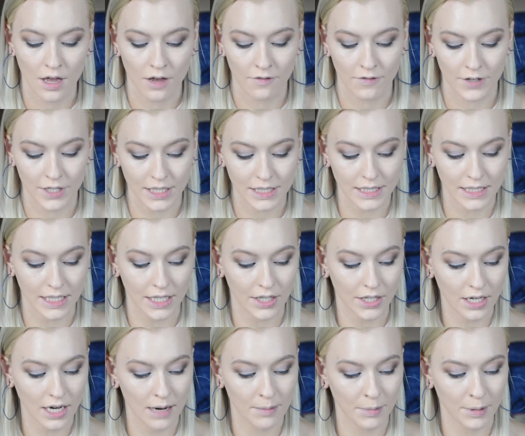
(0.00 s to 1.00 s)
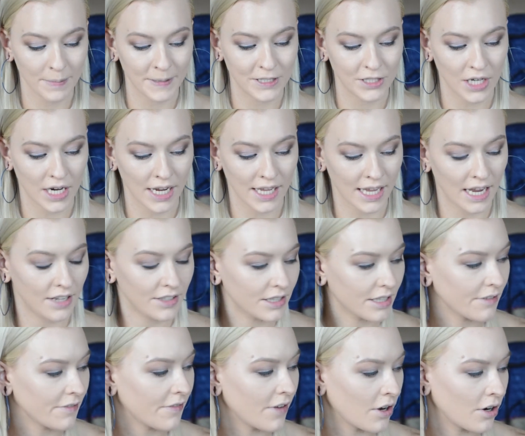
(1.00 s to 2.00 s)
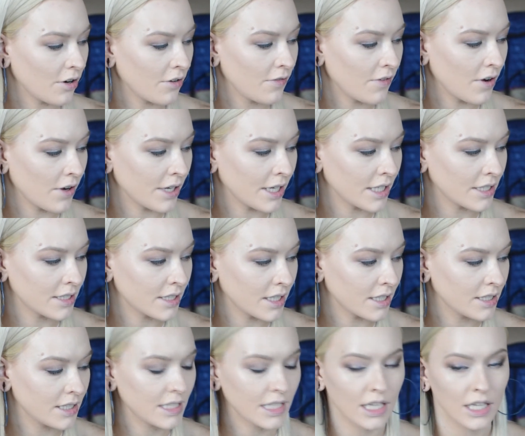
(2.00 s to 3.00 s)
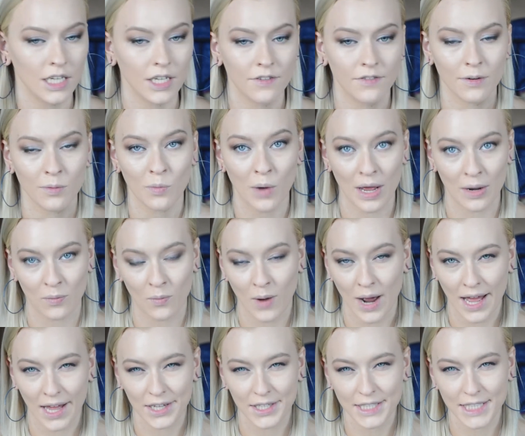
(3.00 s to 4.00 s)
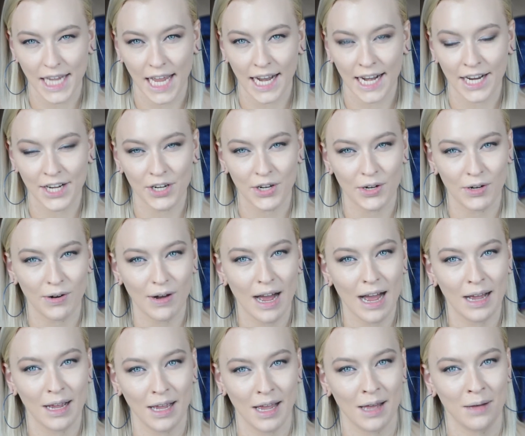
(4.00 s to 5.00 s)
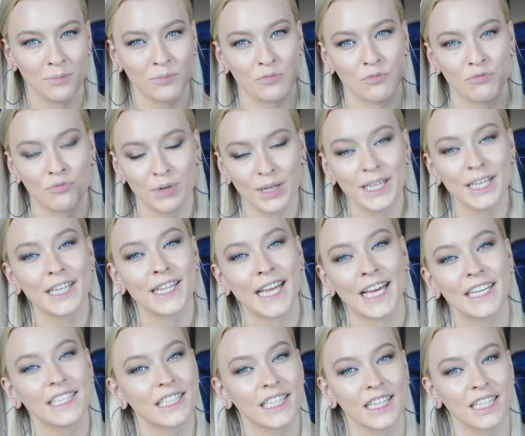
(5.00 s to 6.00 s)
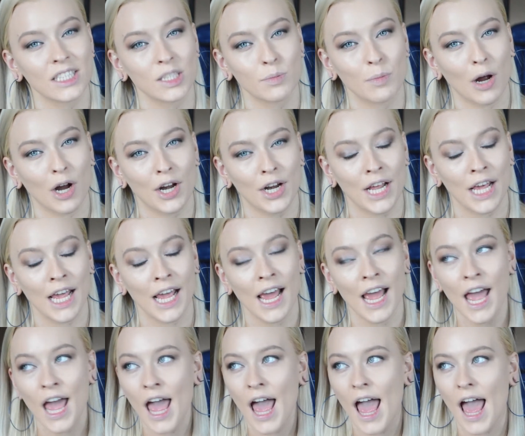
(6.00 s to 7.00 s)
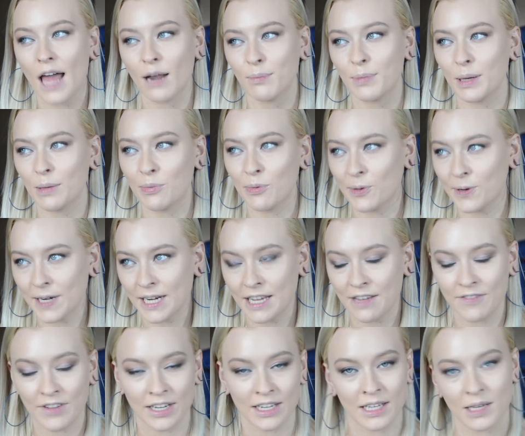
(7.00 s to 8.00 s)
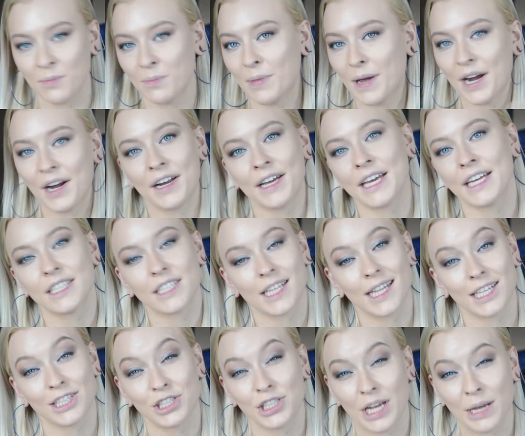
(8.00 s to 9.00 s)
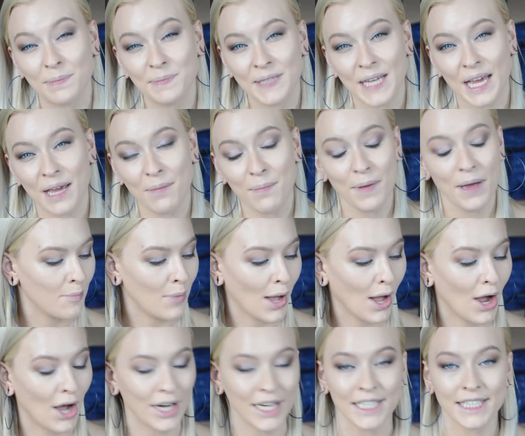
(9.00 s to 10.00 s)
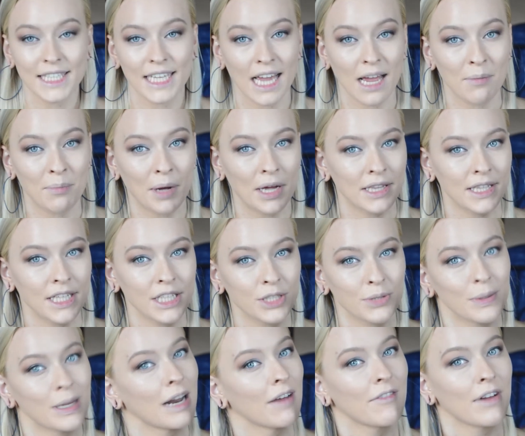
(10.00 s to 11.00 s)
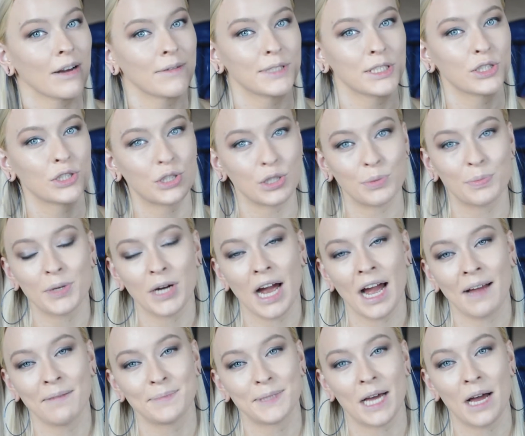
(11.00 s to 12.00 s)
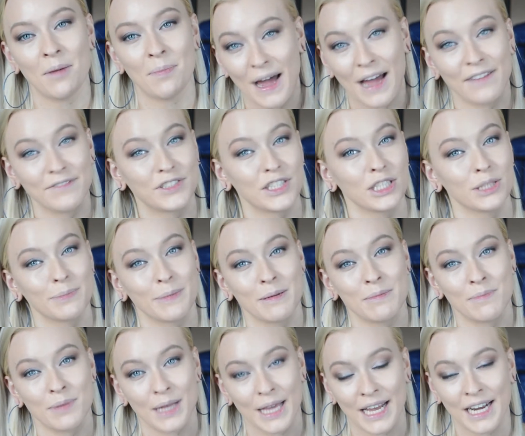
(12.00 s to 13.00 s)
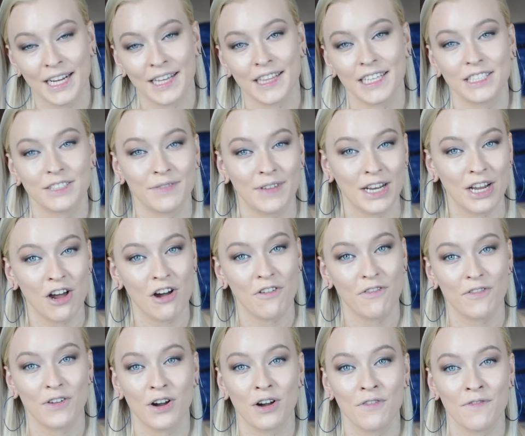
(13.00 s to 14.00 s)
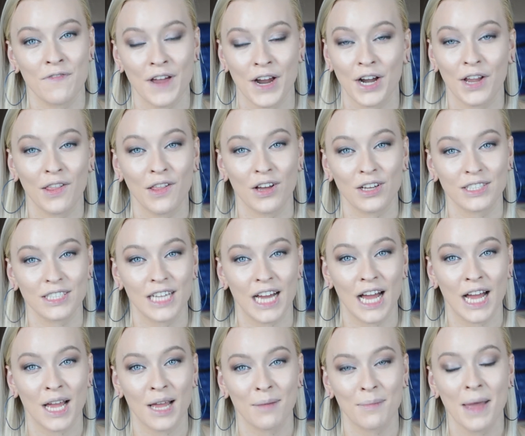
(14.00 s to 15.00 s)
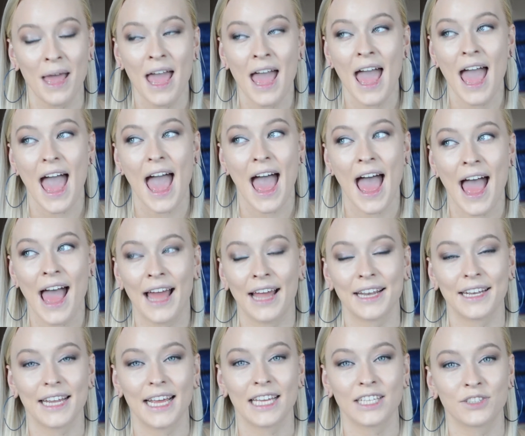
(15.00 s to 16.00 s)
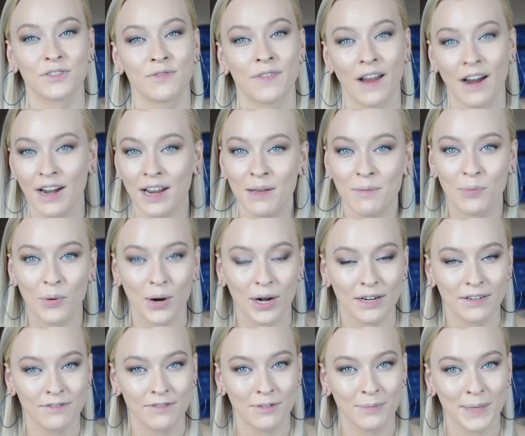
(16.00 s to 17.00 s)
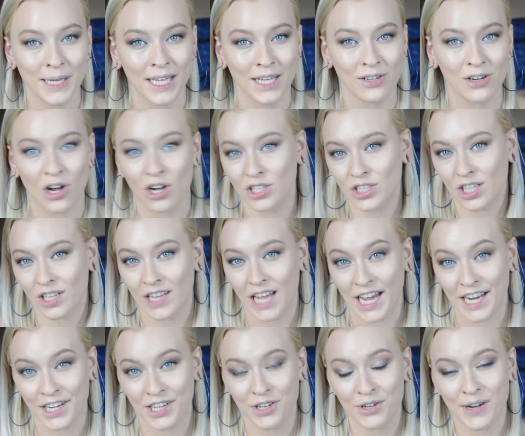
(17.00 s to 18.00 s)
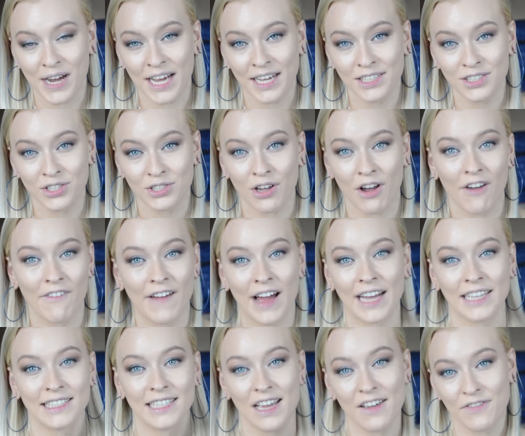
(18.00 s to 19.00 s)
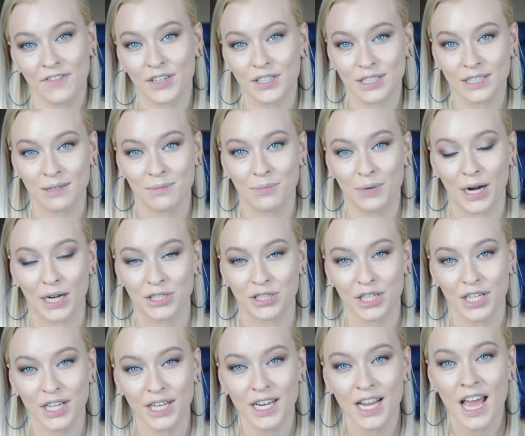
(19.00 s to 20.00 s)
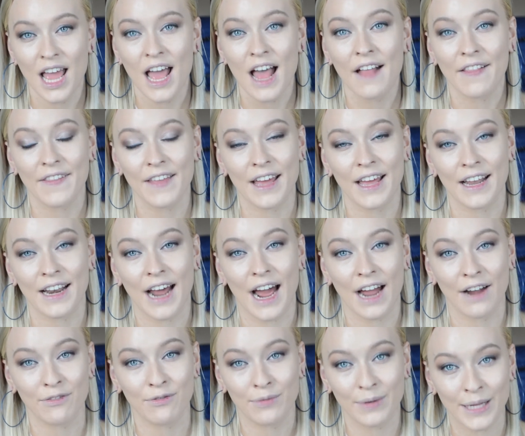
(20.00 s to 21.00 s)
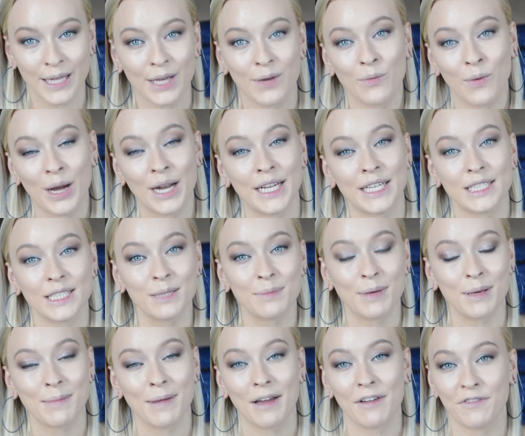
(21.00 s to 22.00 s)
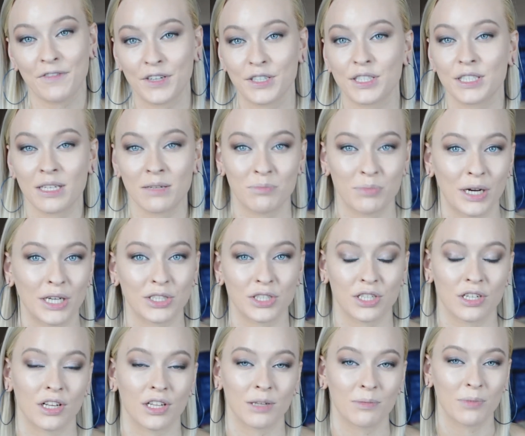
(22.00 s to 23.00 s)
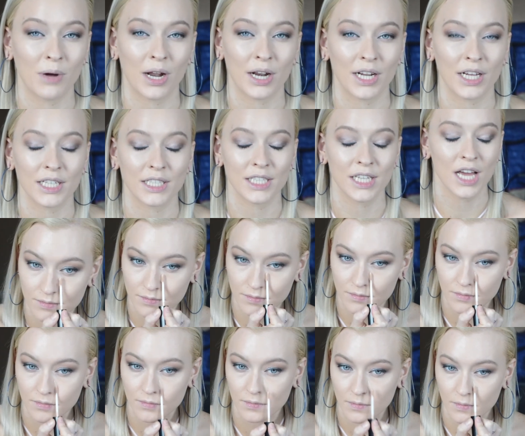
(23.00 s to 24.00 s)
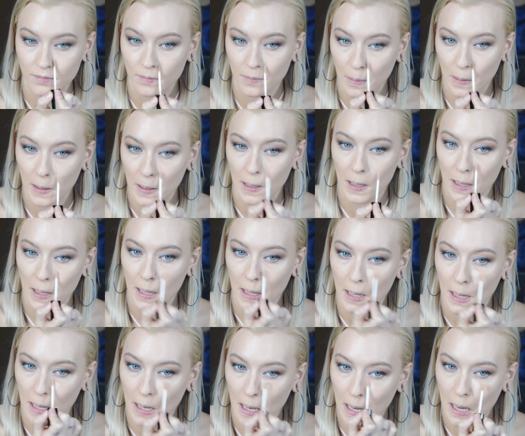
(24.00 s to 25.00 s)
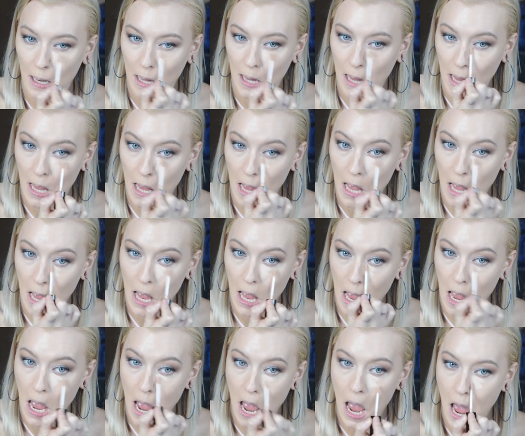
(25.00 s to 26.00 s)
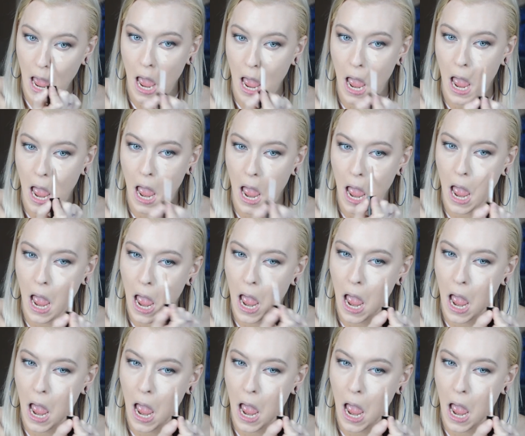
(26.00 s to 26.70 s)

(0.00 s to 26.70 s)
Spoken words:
For concealer, I'm going to be trying out the Photo Focus Concealer from Wet n Wild, and I know I am really late to this party and people were even comparing it to the Shape Tape, but honestly I bought this whenever it was super hyped up. I've just been planning this video for a very long time, and it's very important for me not to lie to you guys, so if I say first impression, then I really want it to be my first impression on the product. I'm going to go ahead and just conceal my face like I normally would.